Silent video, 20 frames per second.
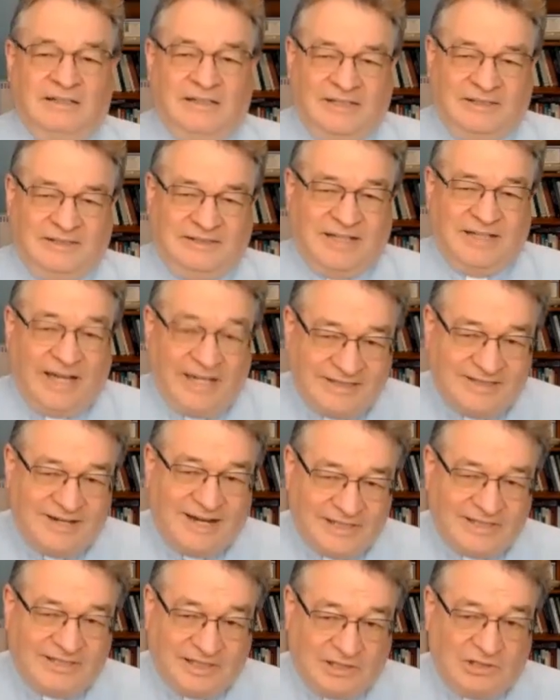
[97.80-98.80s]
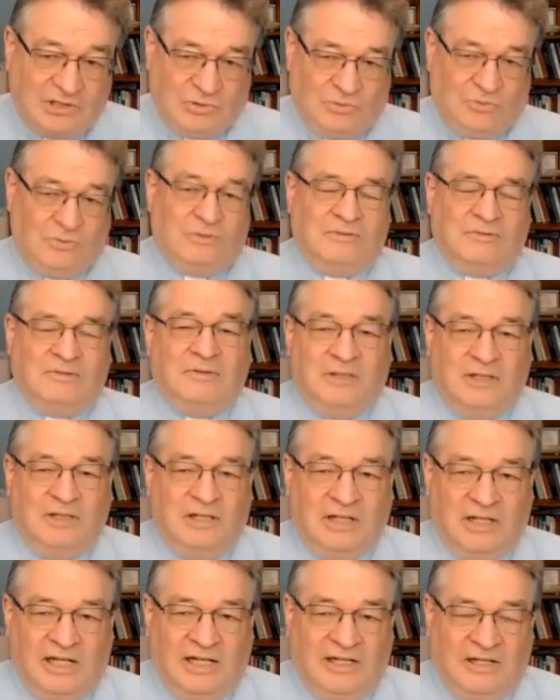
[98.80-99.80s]
diagnostic tool,
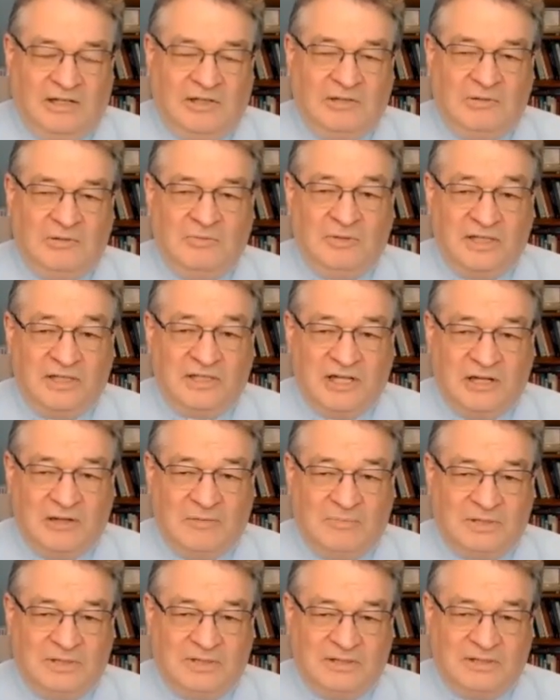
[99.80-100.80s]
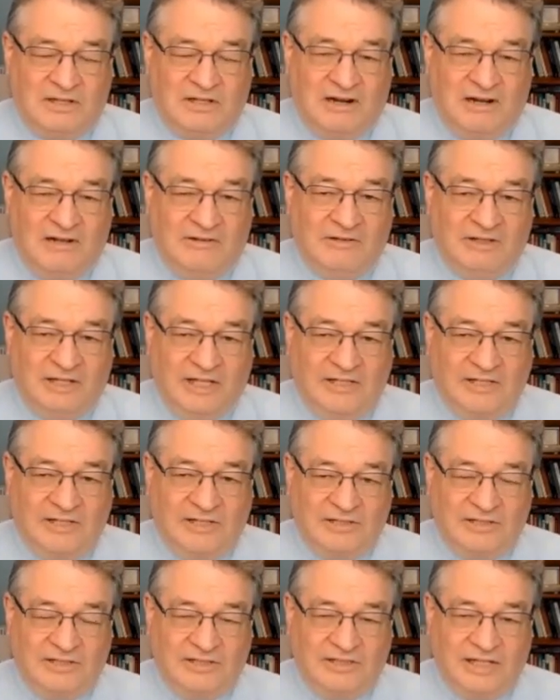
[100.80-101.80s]
which helps
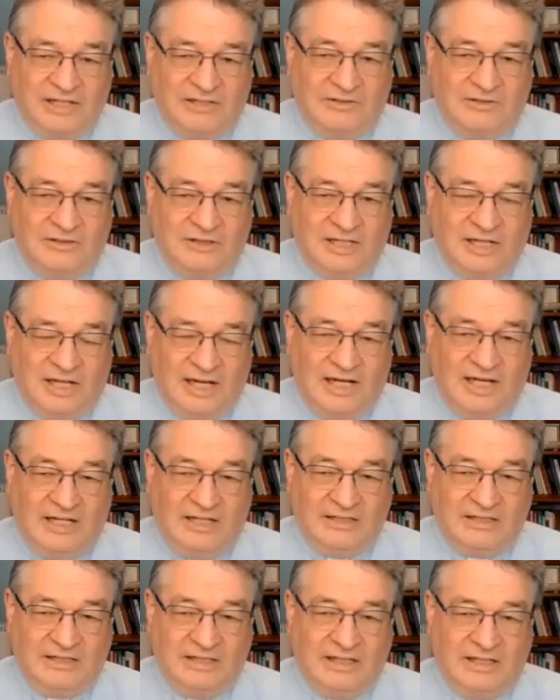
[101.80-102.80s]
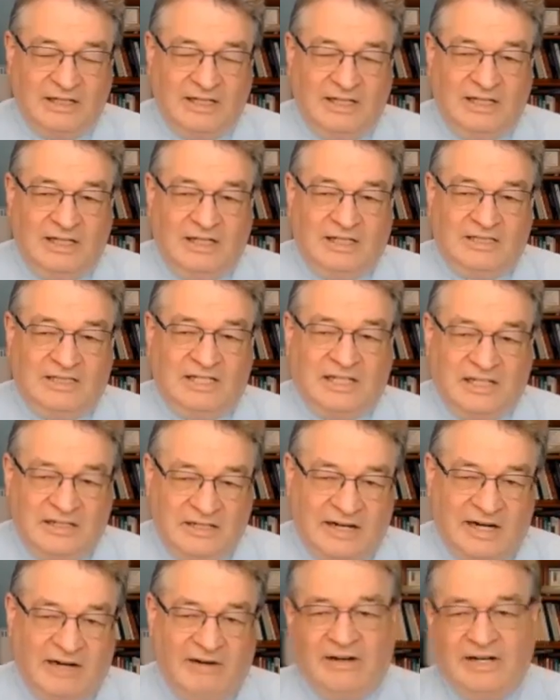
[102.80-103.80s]
congregations take a look at 10
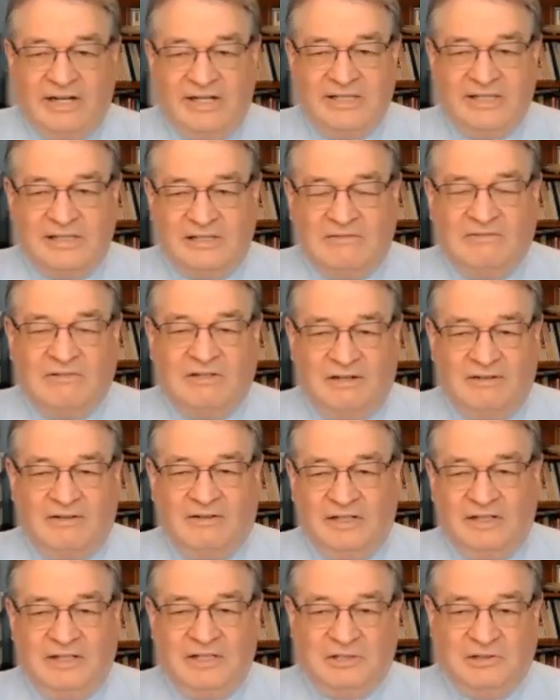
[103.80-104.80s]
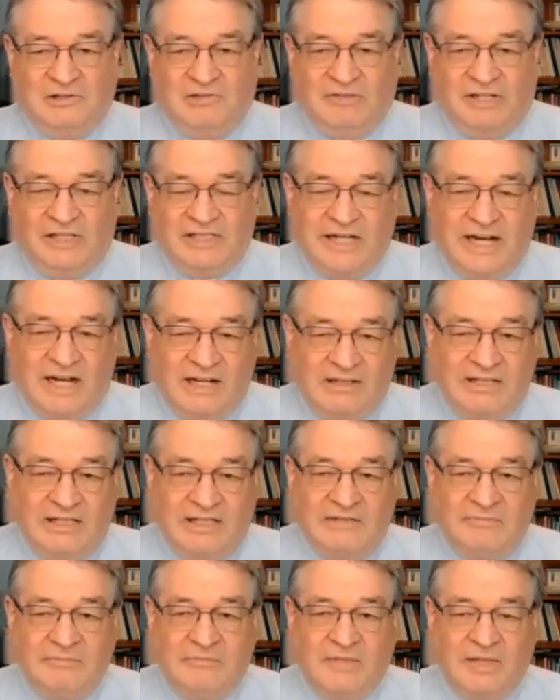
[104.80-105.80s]
areas of congregational
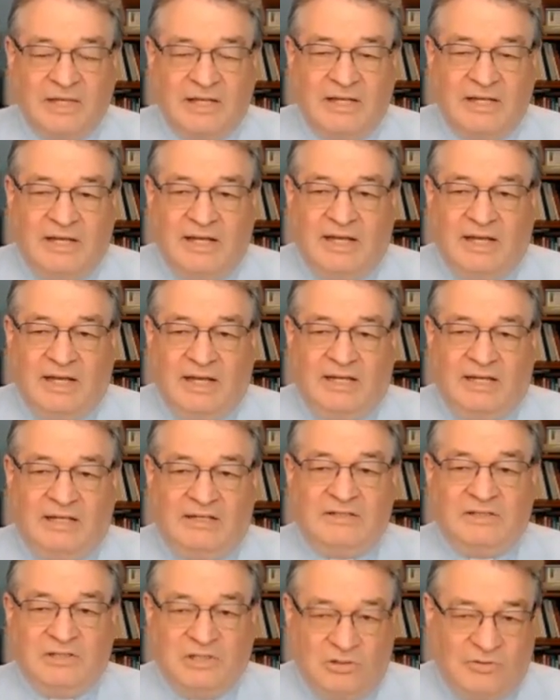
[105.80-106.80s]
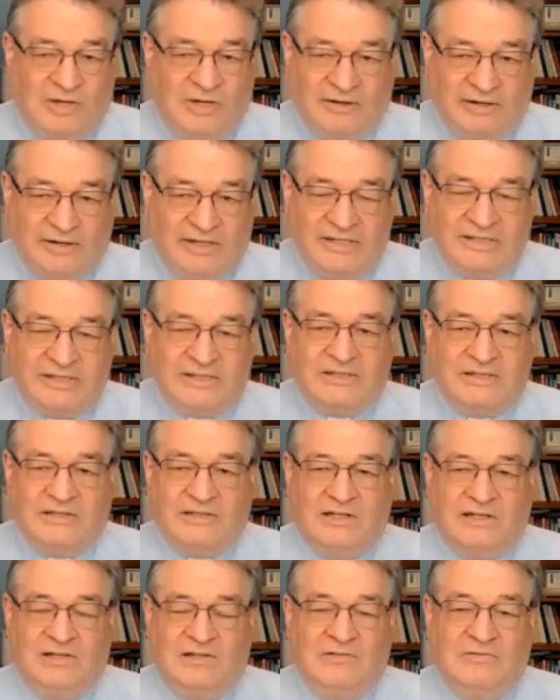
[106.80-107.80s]
vitality and 2 areas
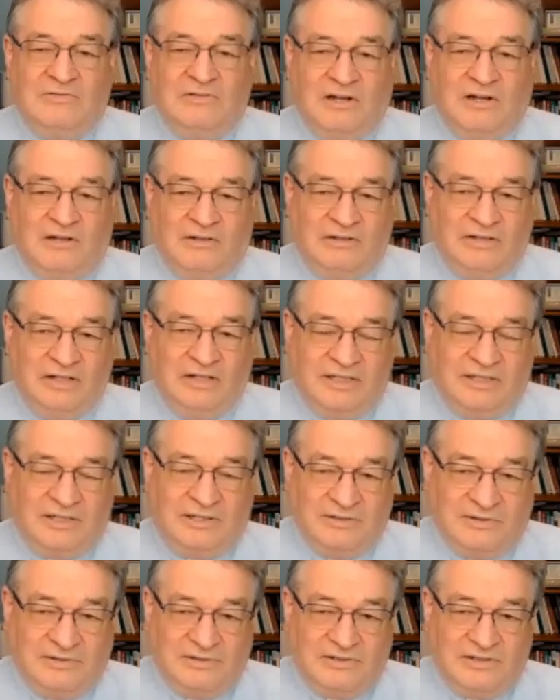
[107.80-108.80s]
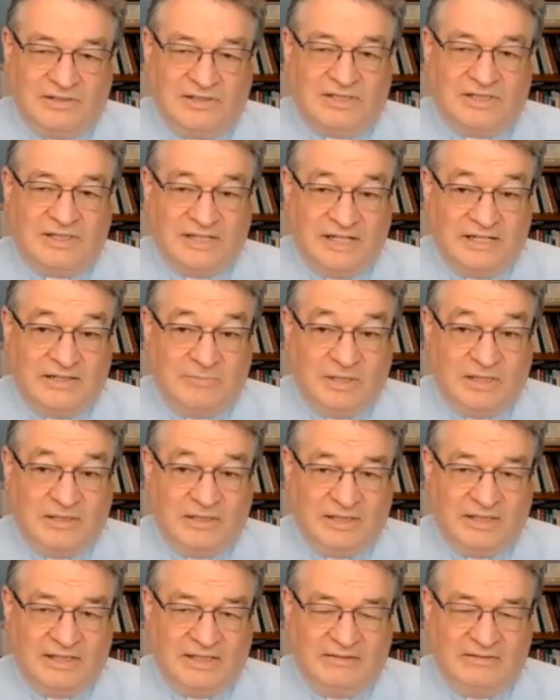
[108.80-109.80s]
of congregational
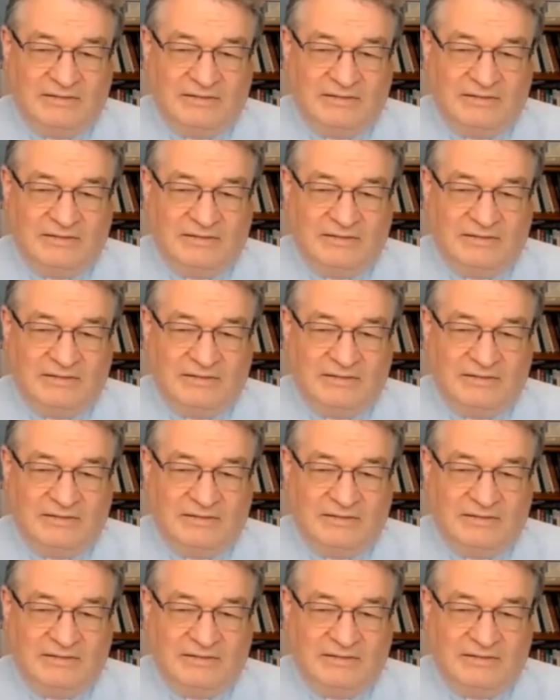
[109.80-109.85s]
sustainability.